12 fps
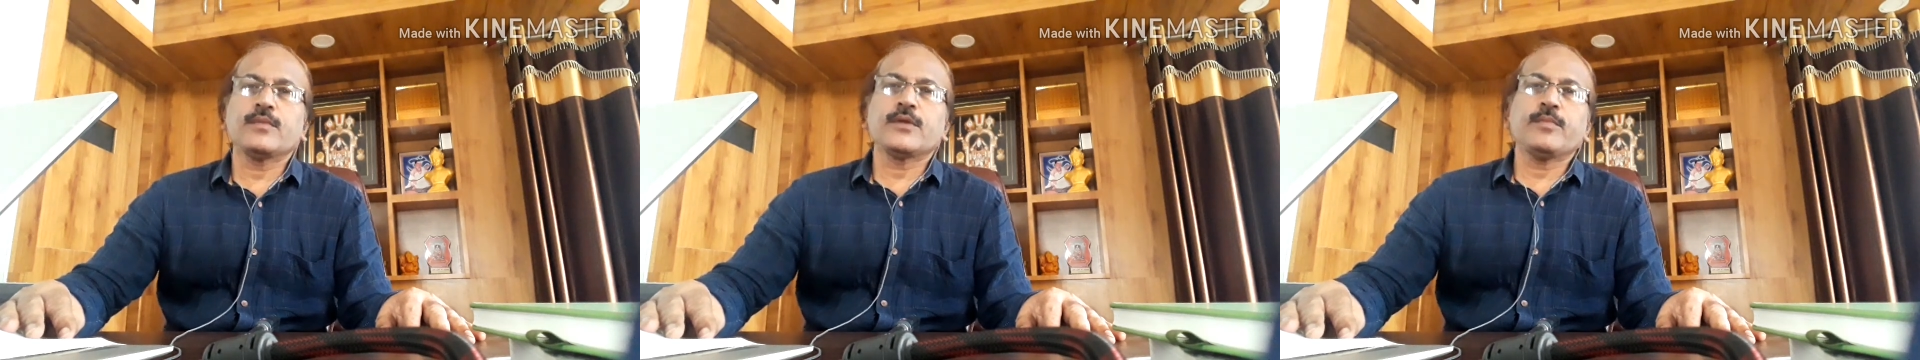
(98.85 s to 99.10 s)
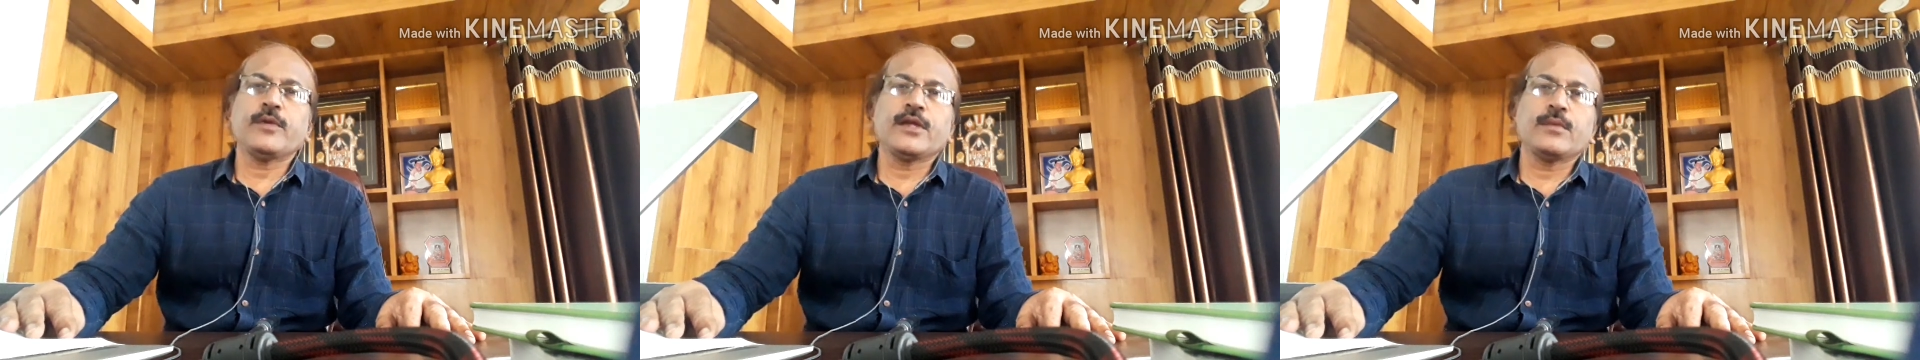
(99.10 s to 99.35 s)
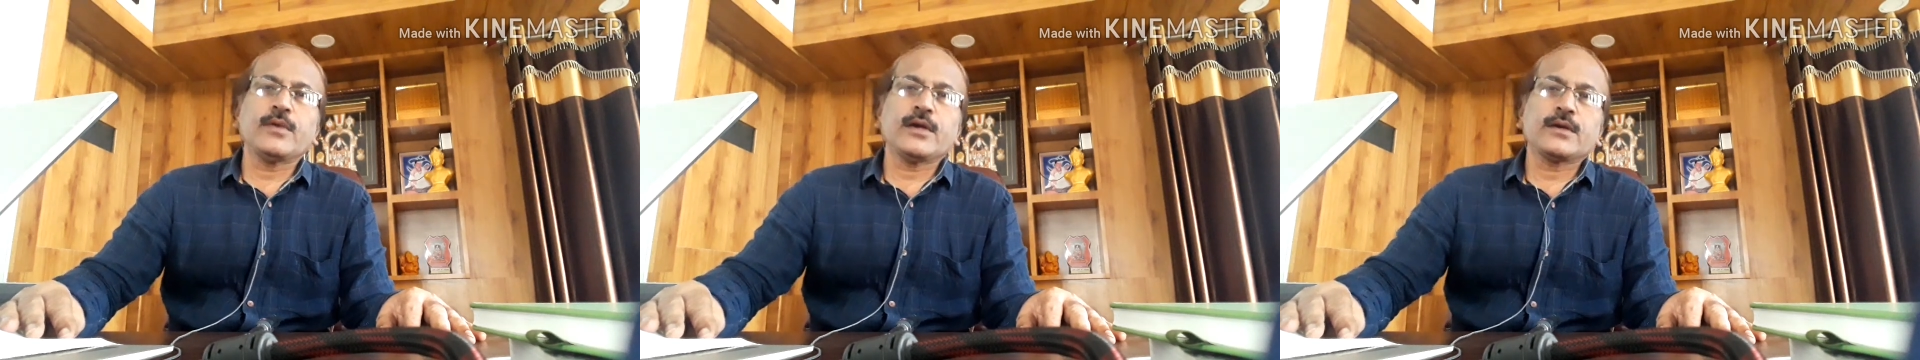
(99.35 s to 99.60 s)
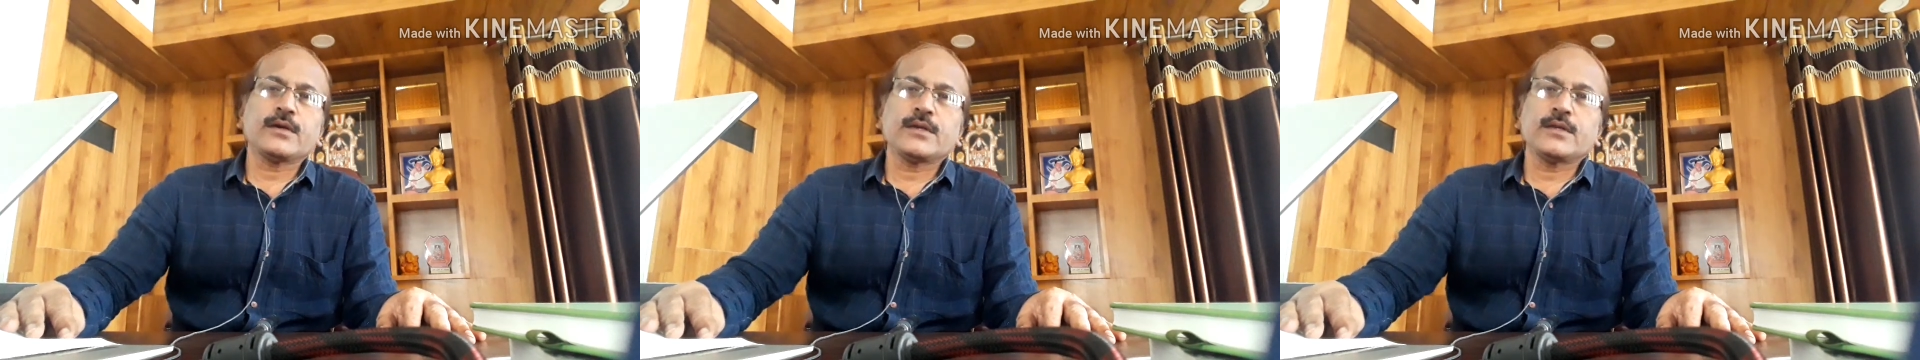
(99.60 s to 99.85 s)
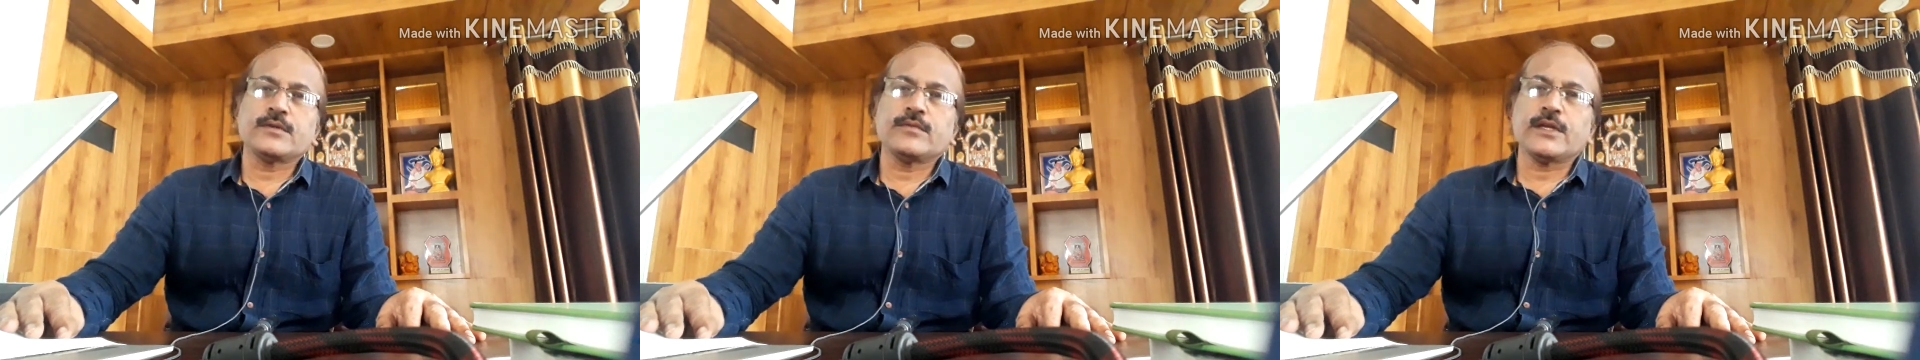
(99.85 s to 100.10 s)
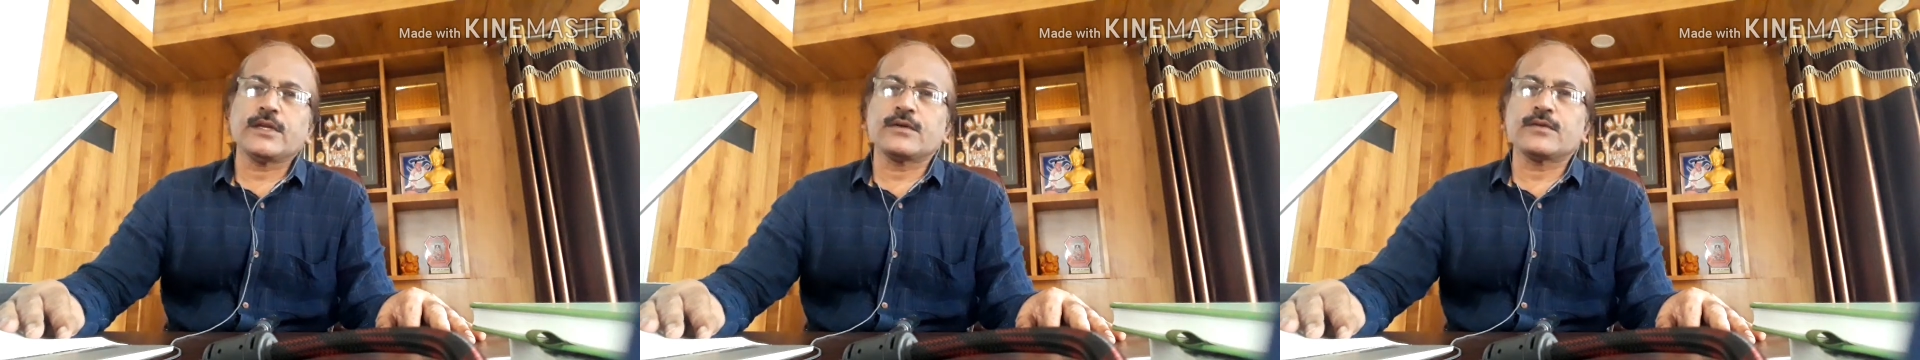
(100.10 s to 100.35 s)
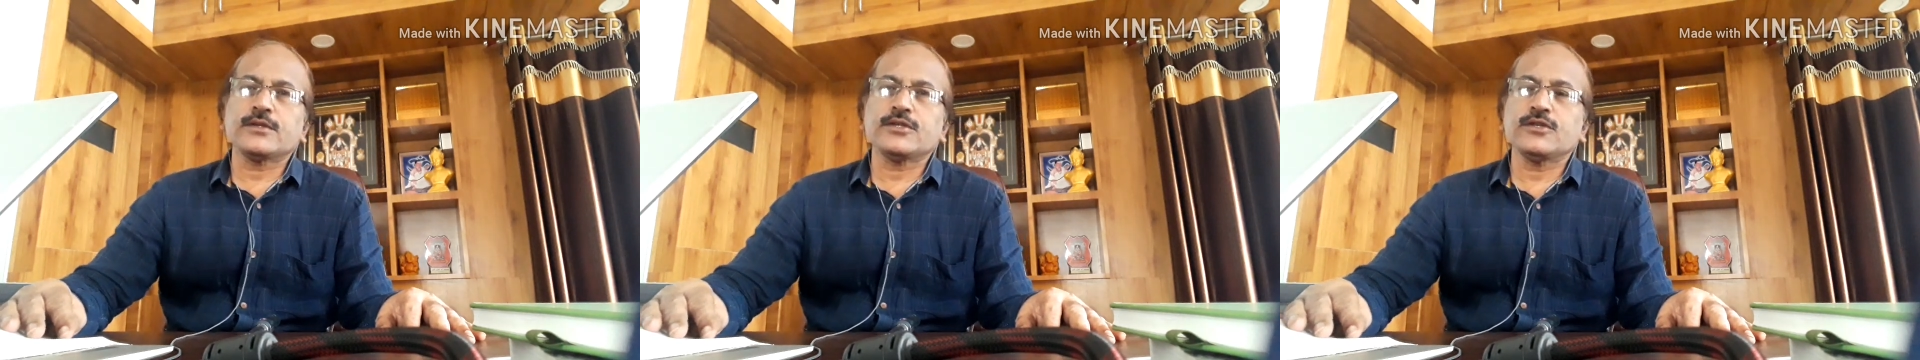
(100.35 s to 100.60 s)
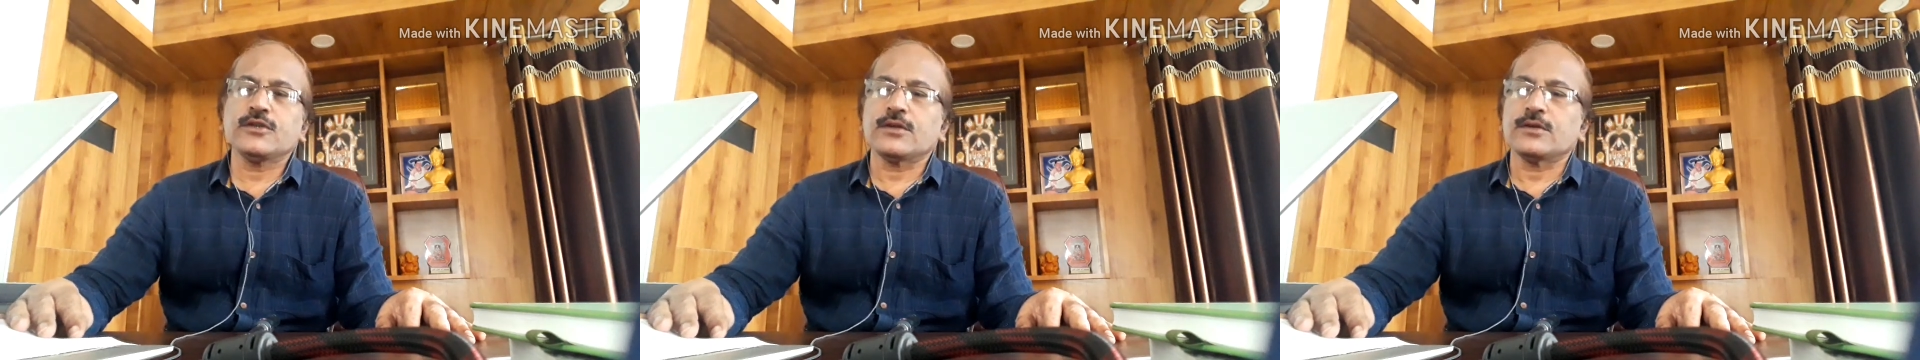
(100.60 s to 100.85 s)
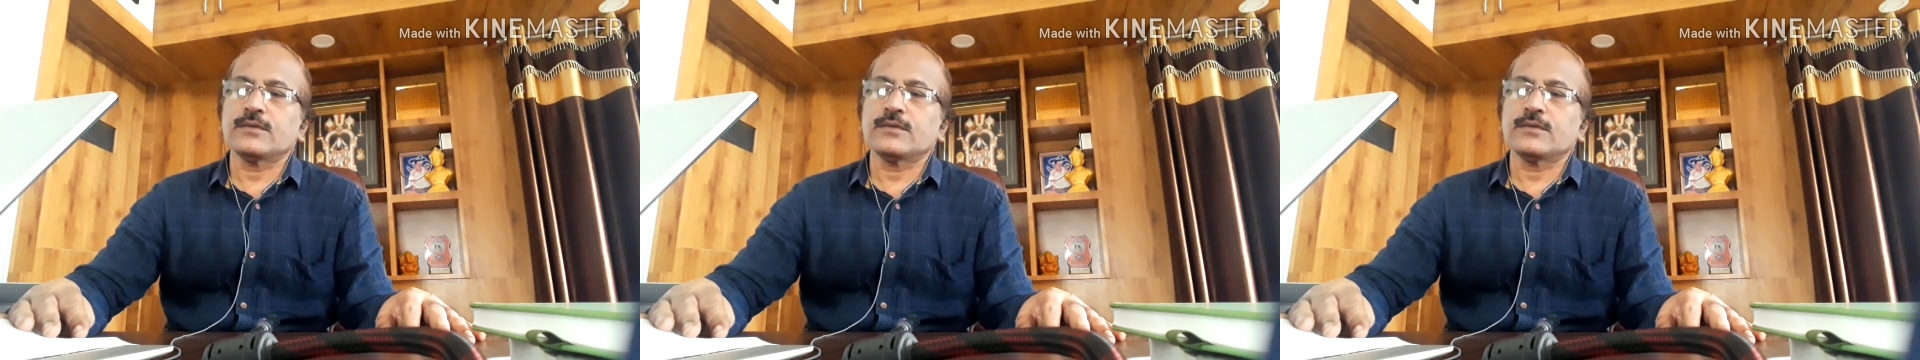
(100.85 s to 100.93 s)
the paying banker is very crucial